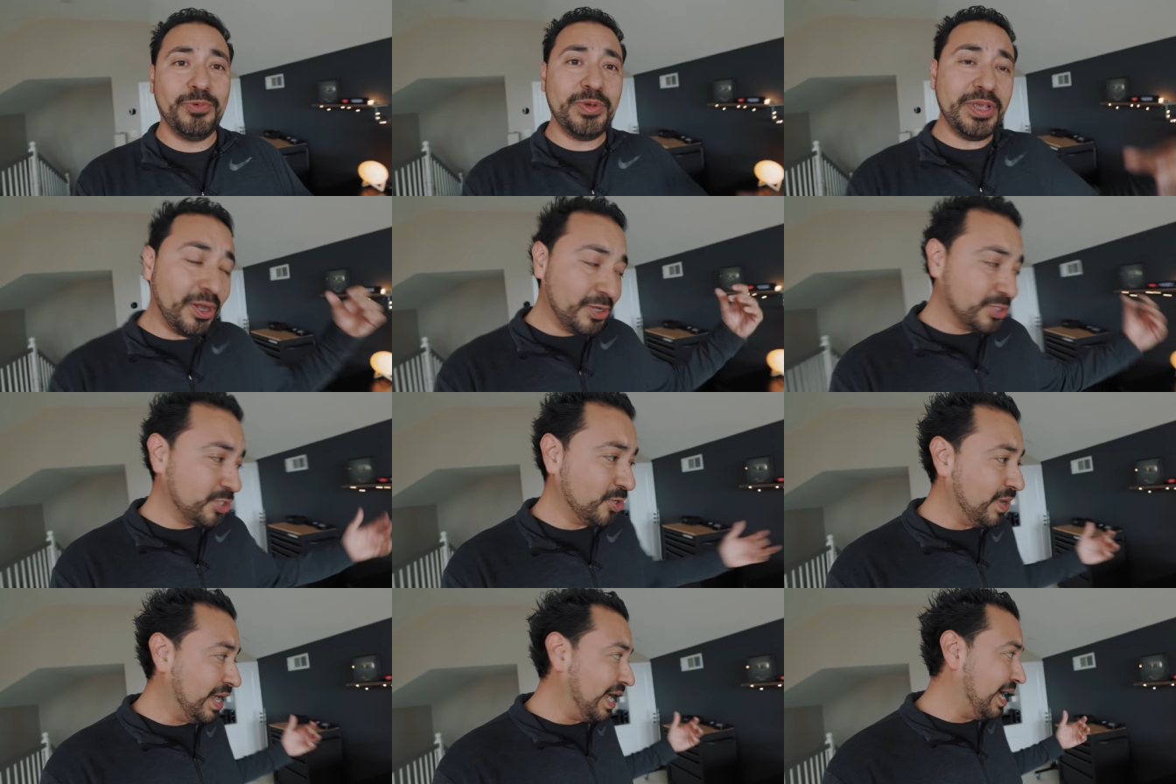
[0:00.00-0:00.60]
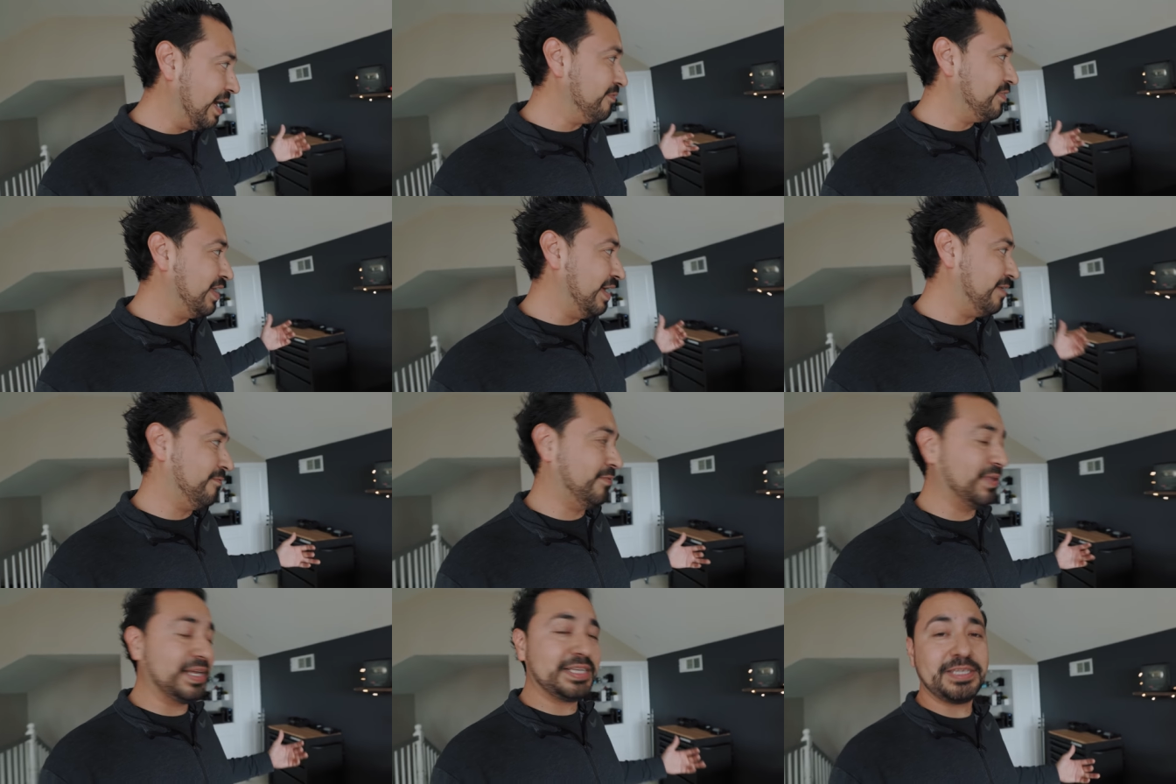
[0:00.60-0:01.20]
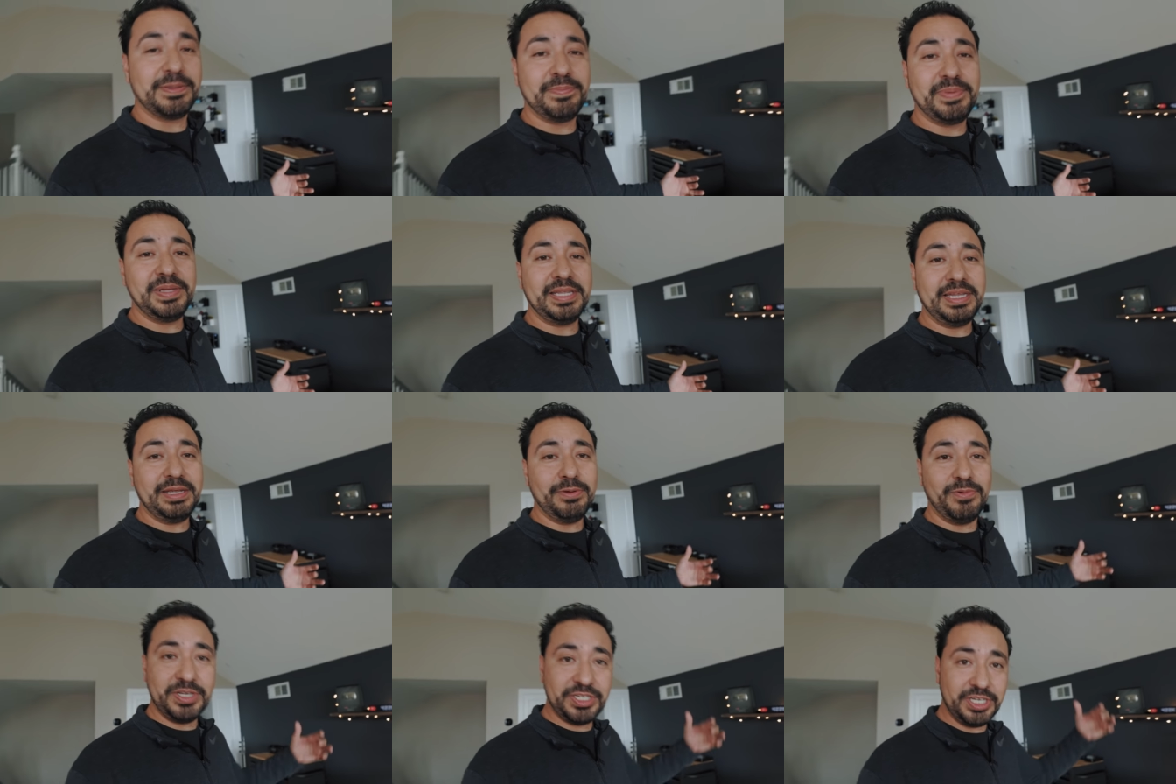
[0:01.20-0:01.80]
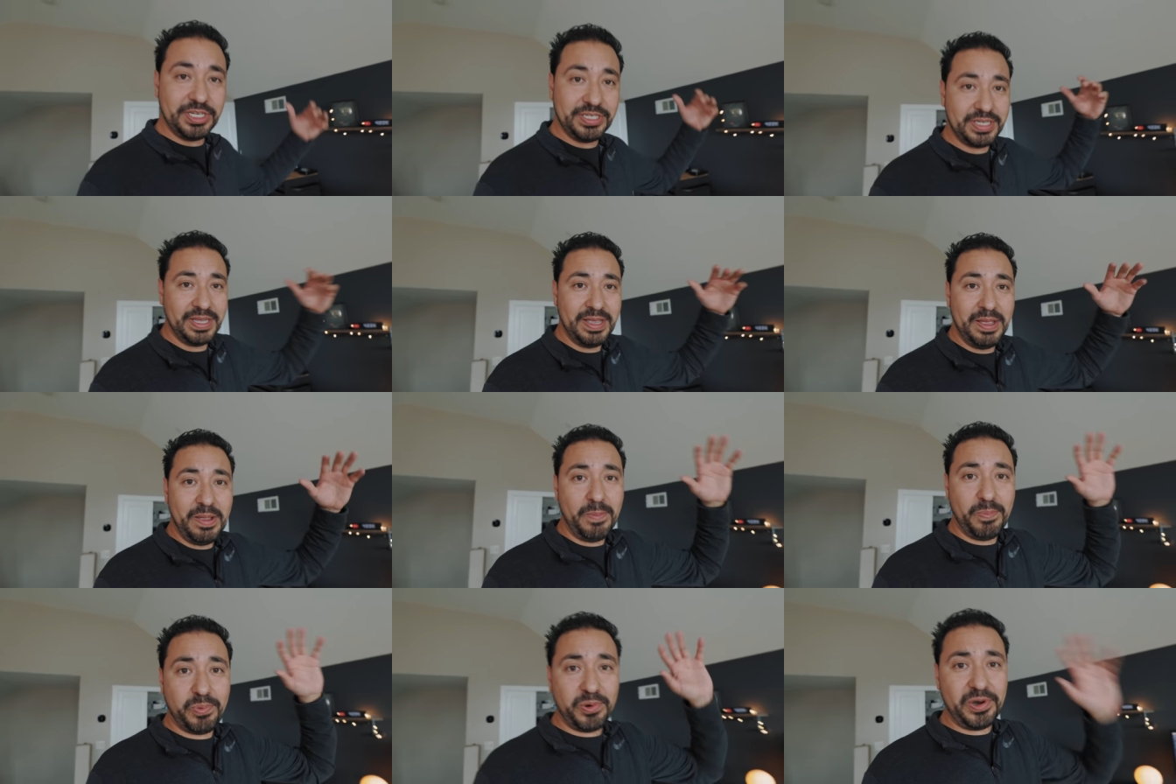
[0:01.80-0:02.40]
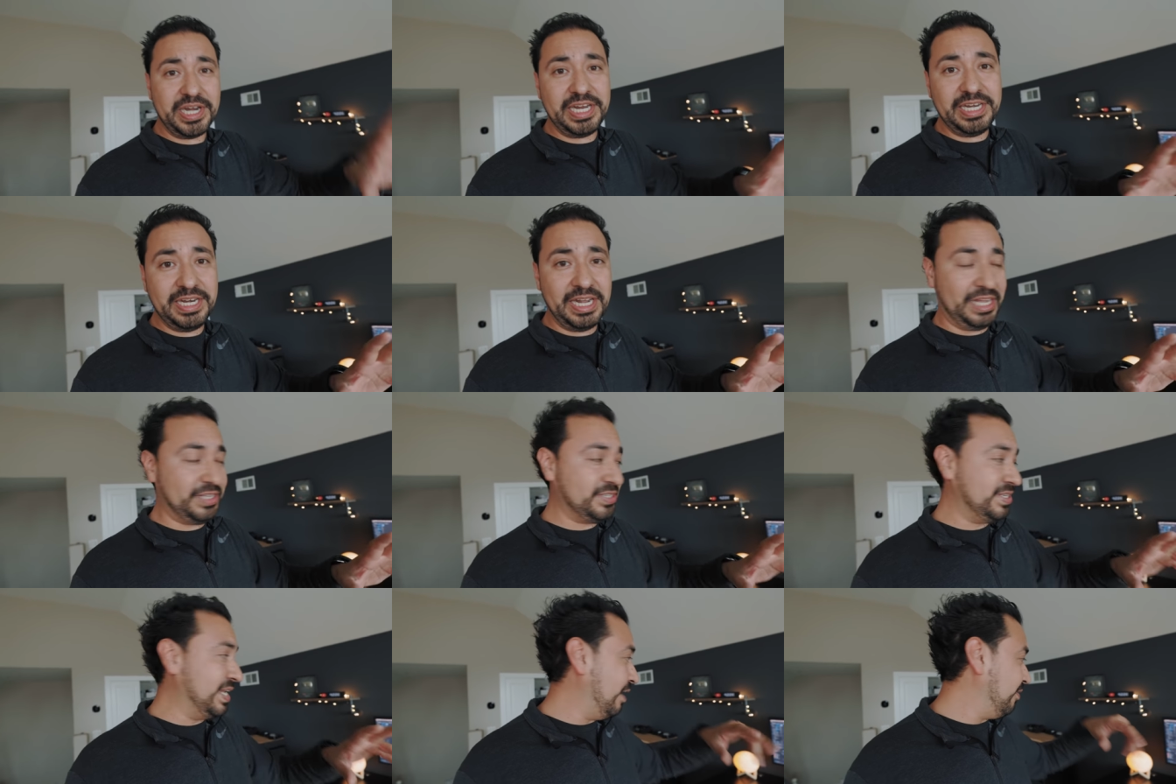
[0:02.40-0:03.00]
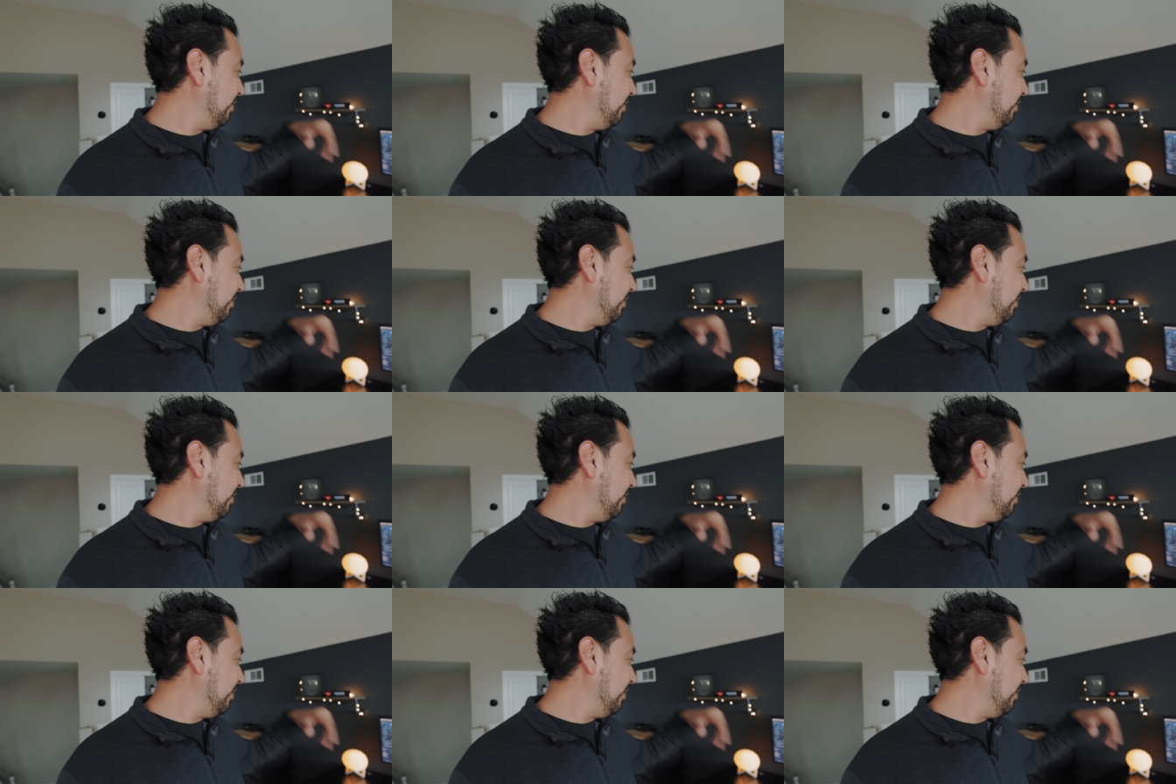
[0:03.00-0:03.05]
we also have that flexibility, which is pretty nuts.